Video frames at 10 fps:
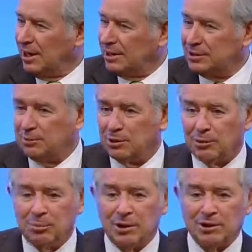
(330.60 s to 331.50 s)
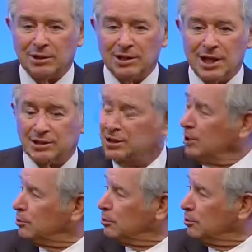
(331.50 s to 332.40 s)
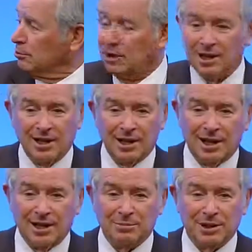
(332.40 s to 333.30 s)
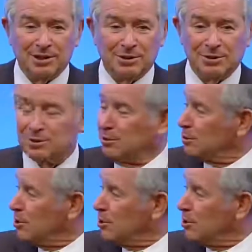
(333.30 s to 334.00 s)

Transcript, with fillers: I said, well, apparently that's not true. I mean, you're